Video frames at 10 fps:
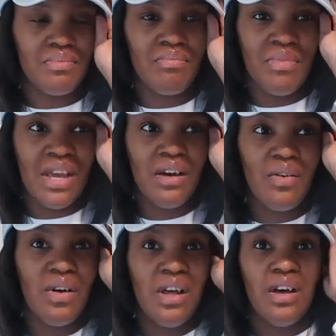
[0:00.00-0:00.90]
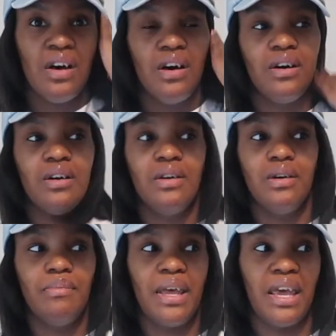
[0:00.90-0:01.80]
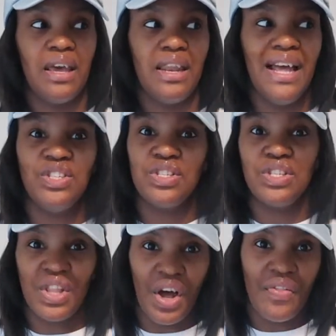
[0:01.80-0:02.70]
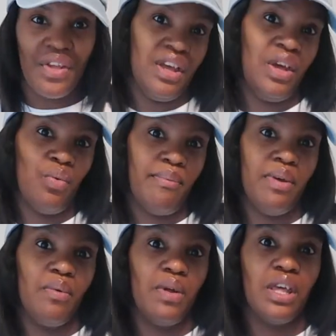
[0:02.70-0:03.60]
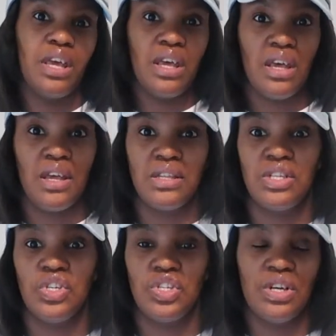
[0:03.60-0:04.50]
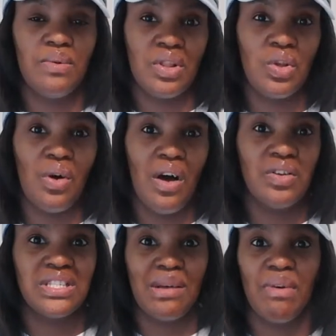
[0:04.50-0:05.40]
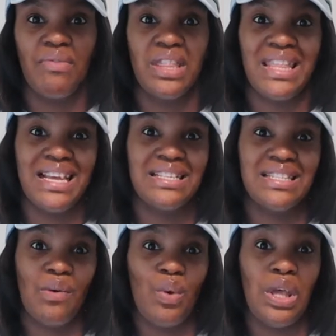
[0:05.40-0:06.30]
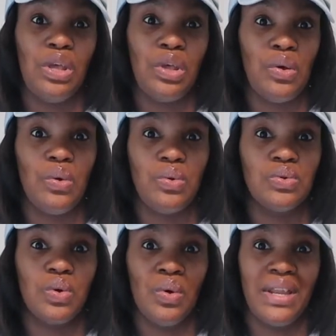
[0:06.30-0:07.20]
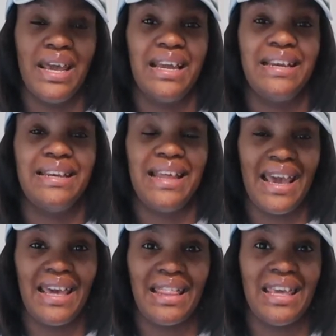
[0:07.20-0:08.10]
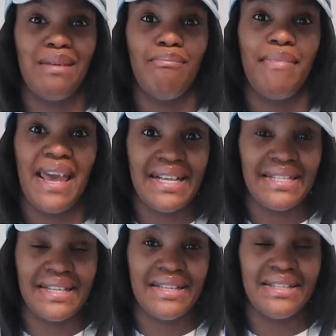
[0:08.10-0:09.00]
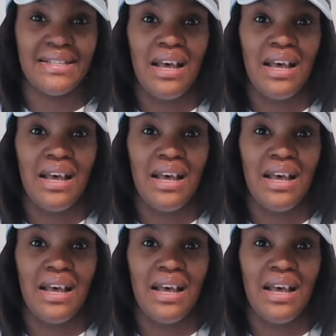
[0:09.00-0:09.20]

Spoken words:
now. And I just thought that it would be really good to share with you all some of the things that we use on a daily basis.